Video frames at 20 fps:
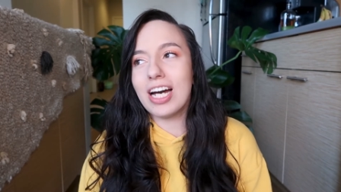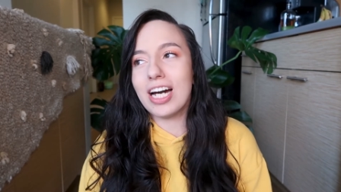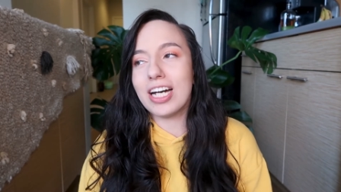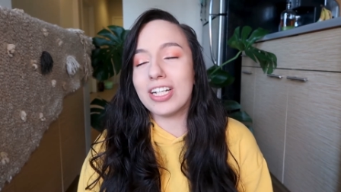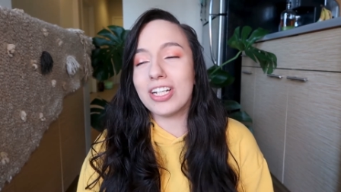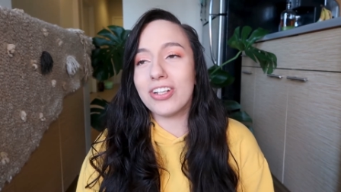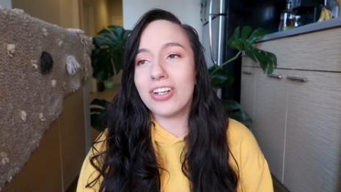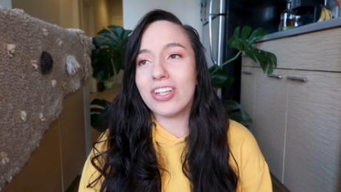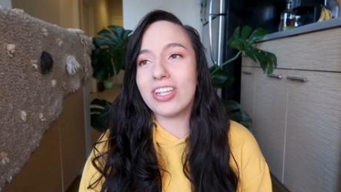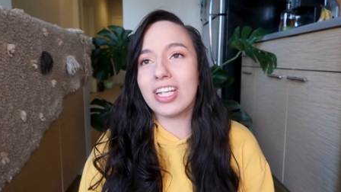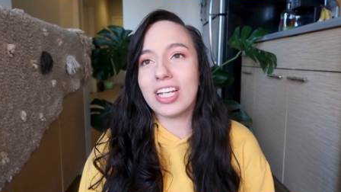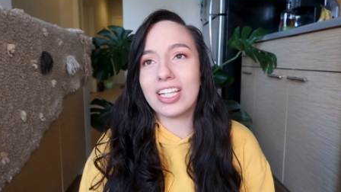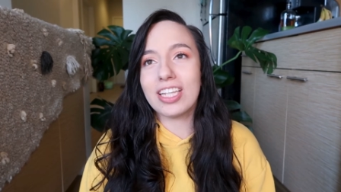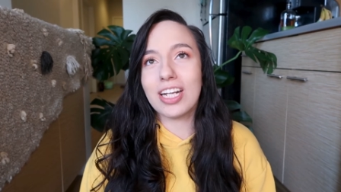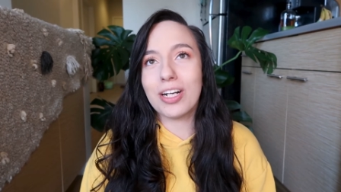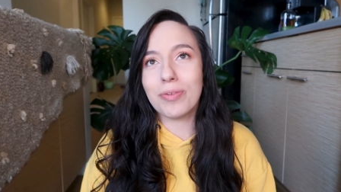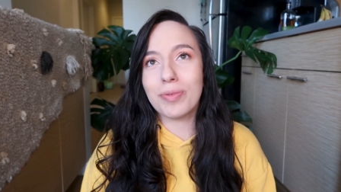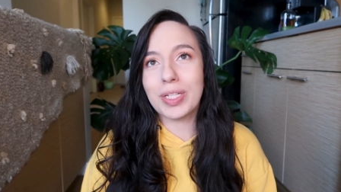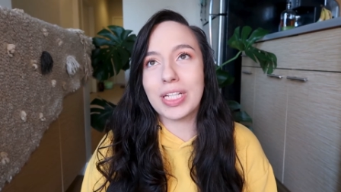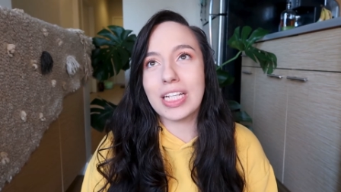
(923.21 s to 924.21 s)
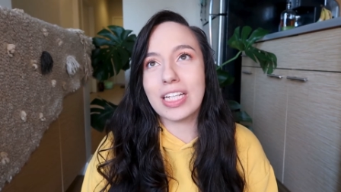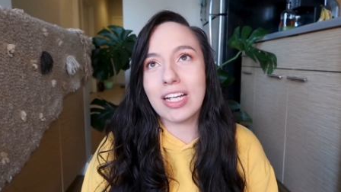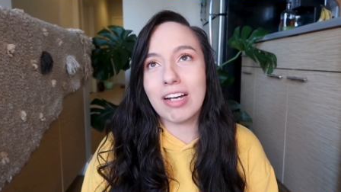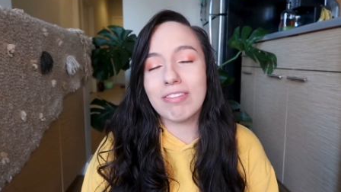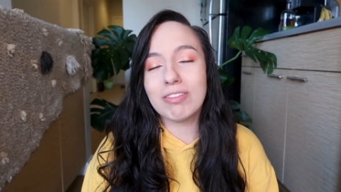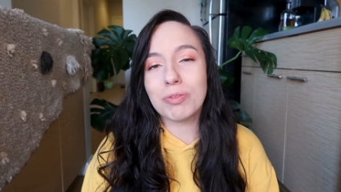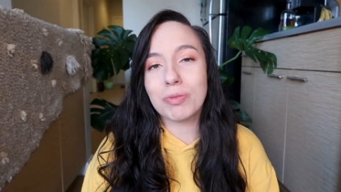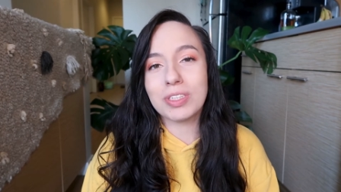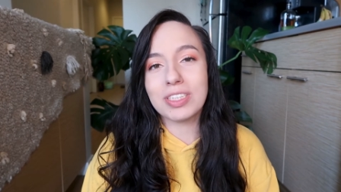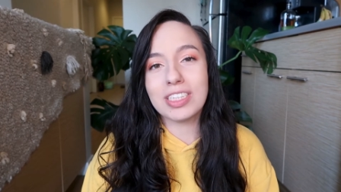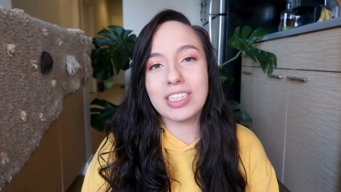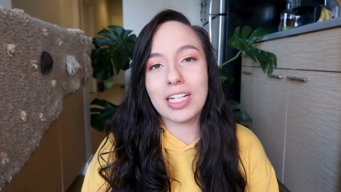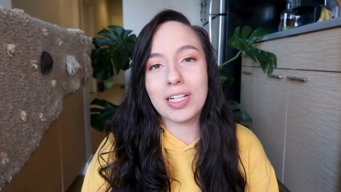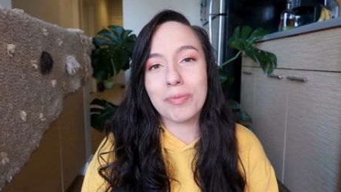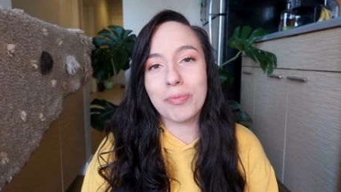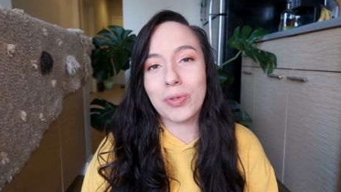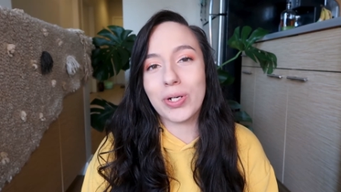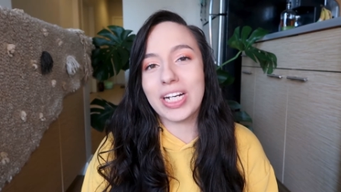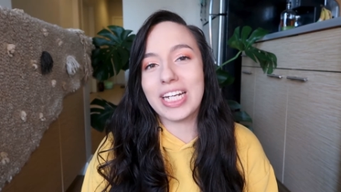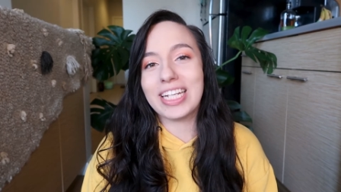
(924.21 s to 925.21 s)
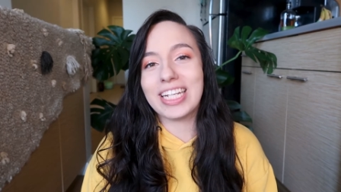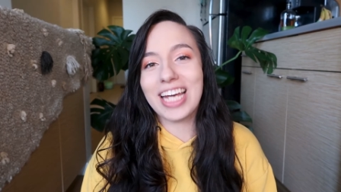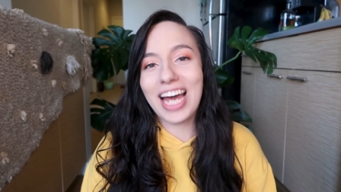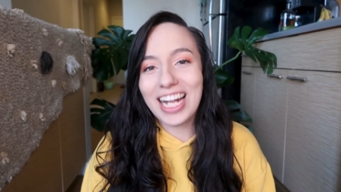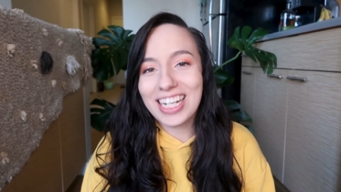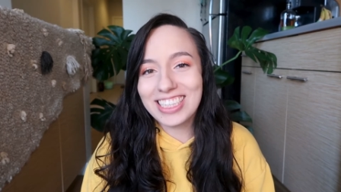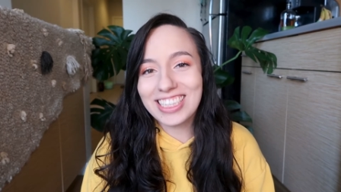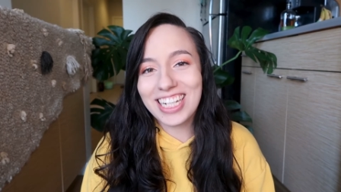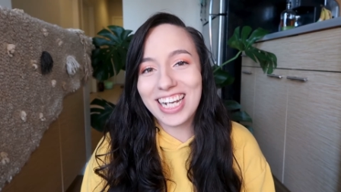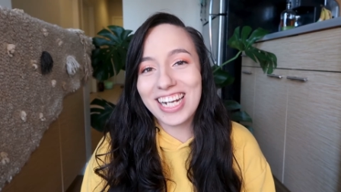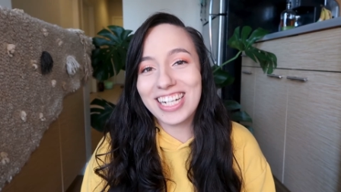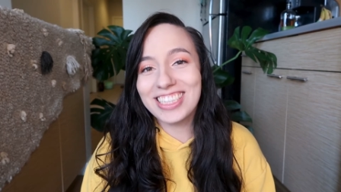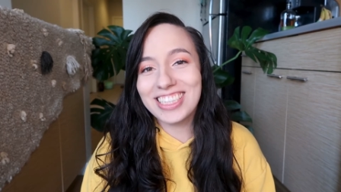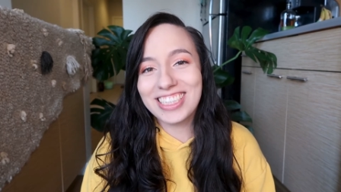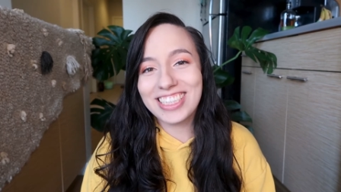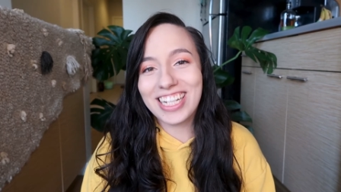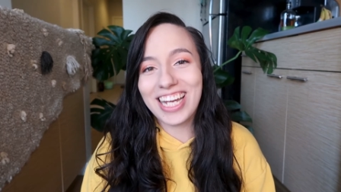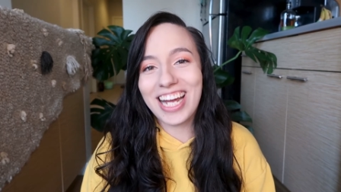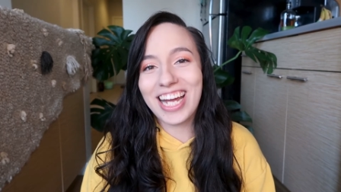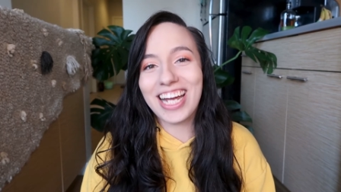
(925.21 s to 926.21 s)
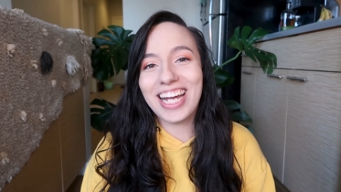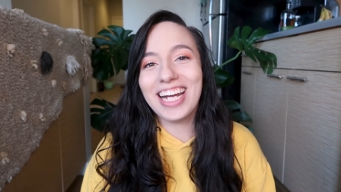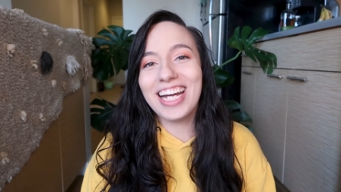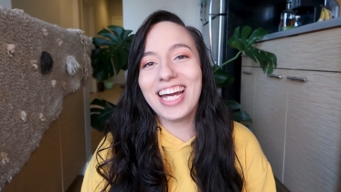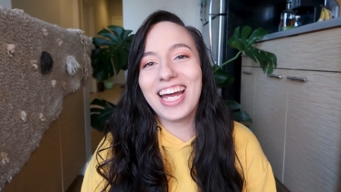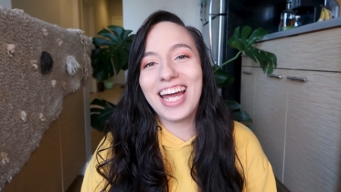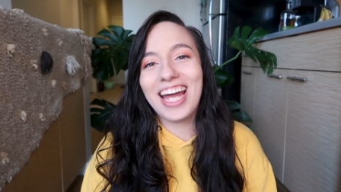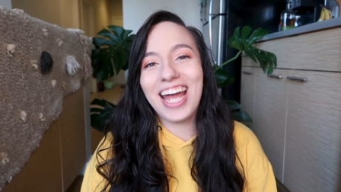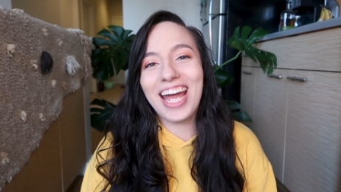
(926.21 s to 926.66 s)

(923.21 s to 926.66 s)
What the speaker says: Another thing that I really loved was celebrating Valentine's Day,